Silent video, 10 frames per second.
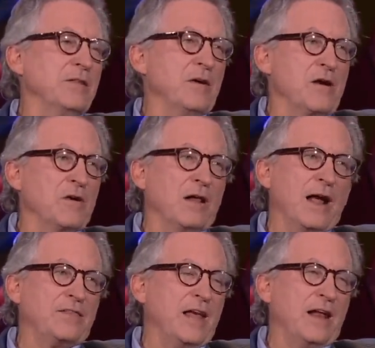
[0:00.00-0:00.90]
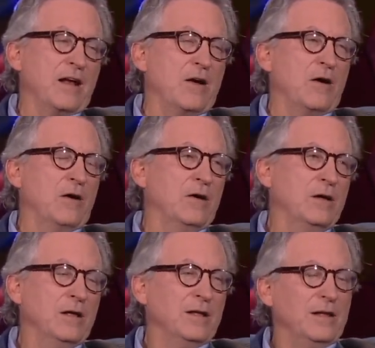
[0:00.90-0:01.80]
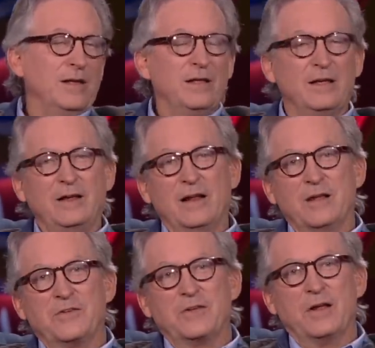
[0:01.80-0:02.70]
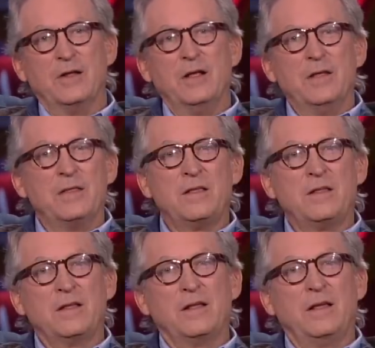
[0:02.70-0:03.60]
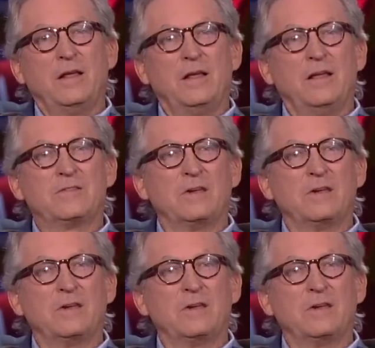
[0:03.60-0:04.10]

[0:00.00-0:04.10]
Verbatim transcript: They aren't going to like that at all. you know, so.